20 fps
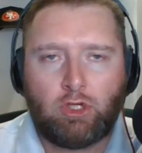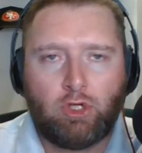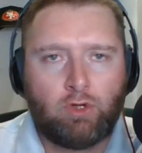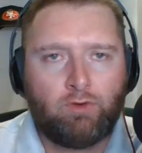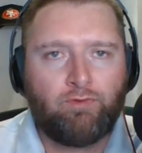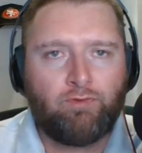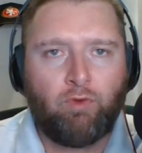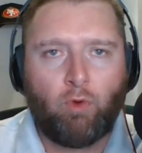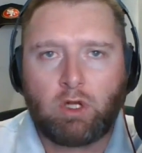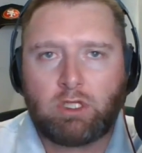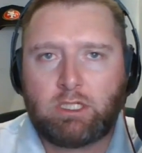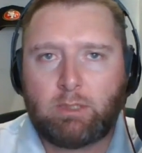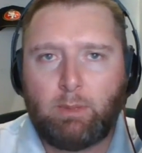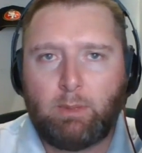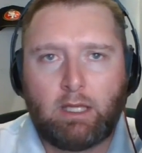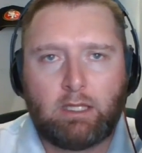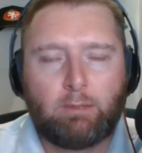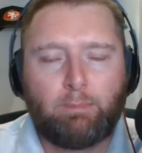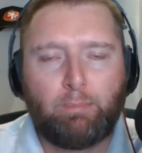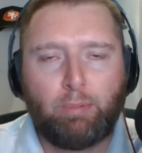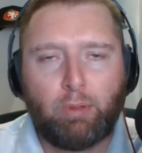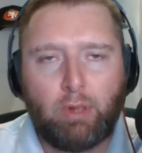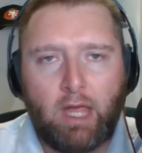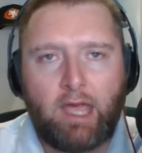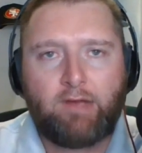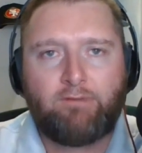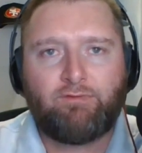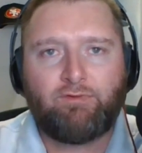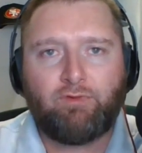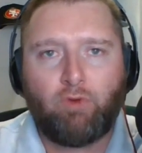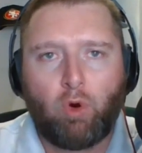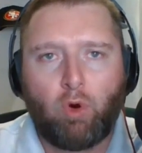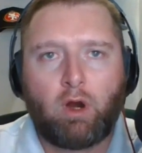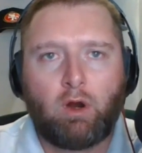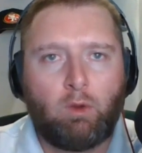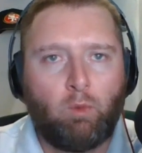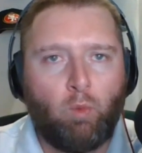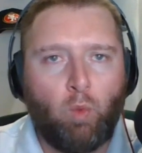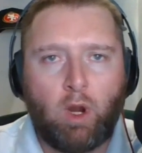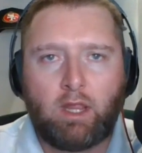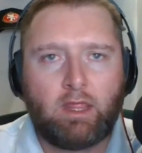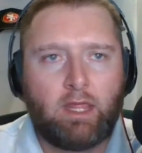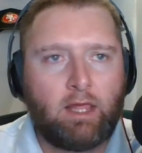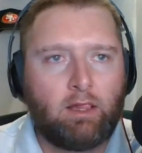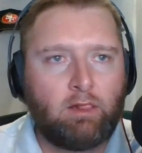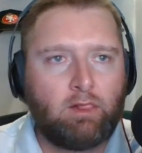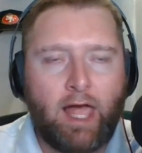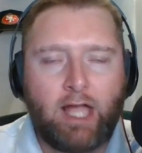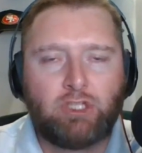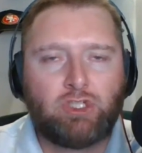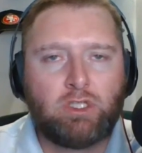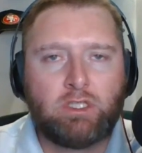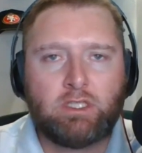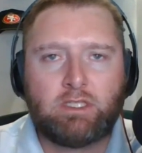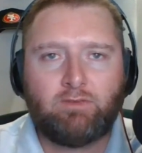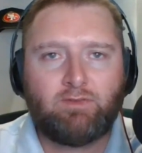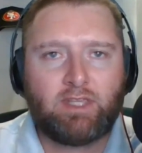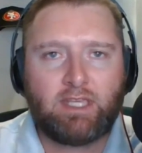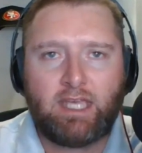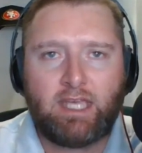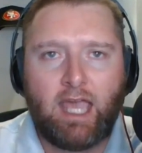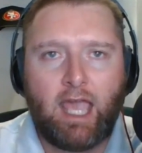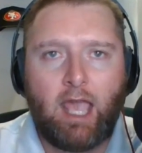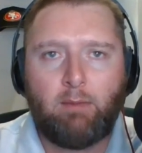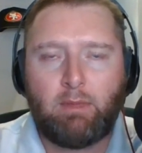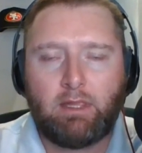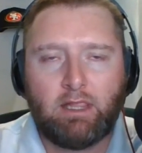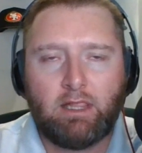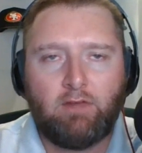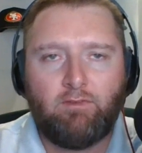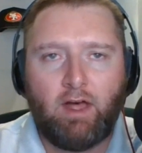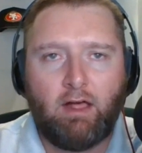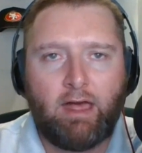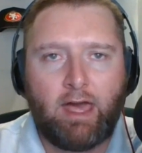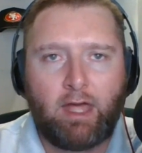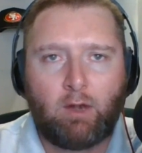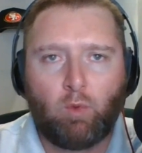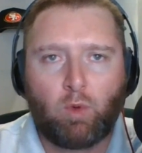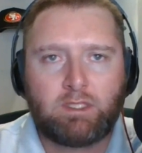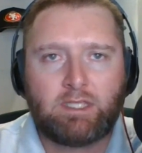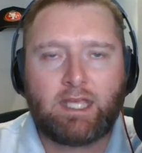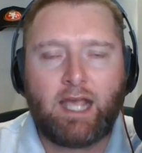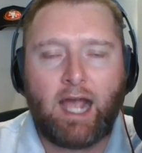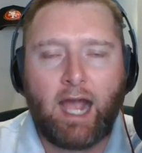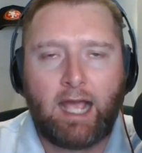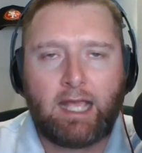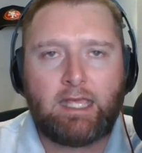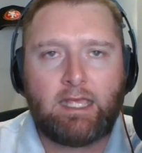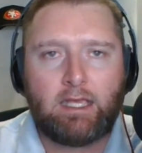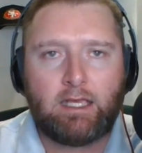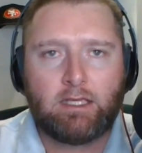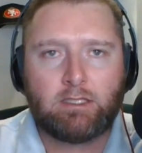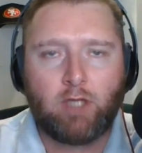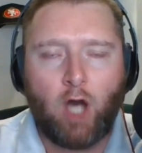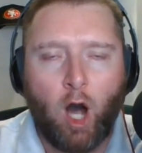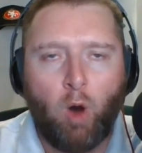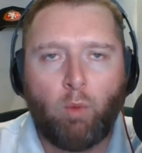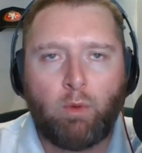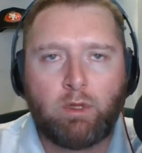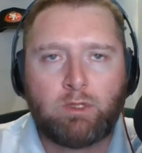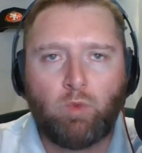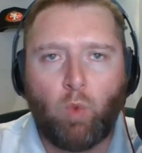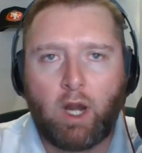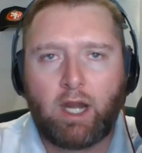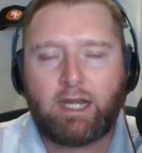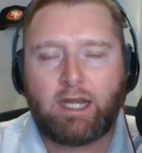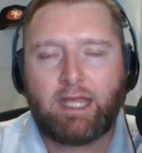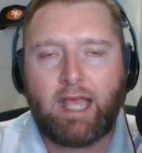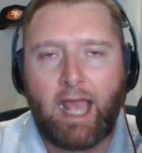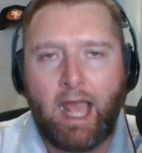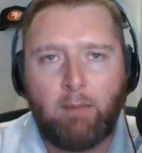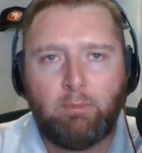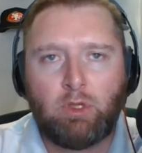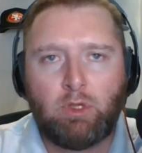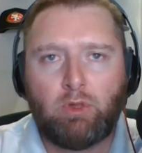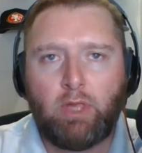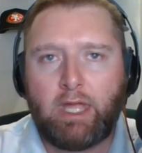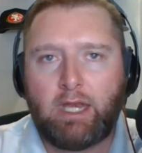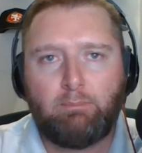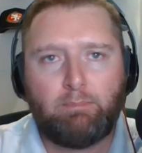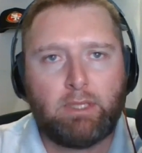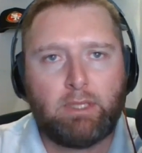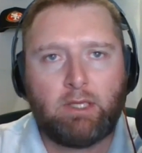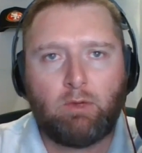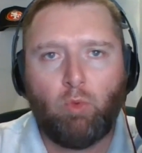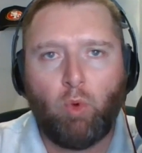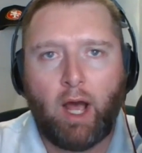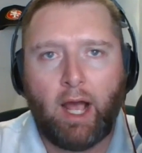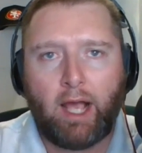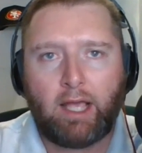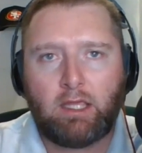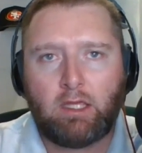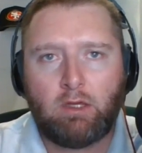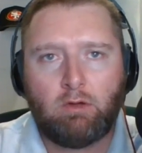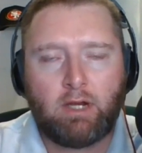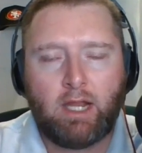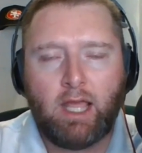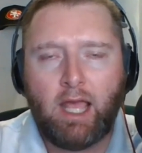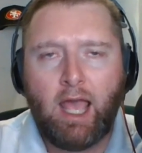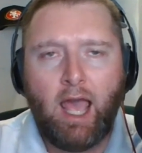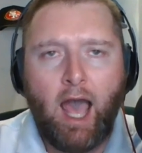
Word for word: good fortune to be able to play for one of the legends of the game in LaVell Edwards, the guy he has always wanted to emulate at BYU. And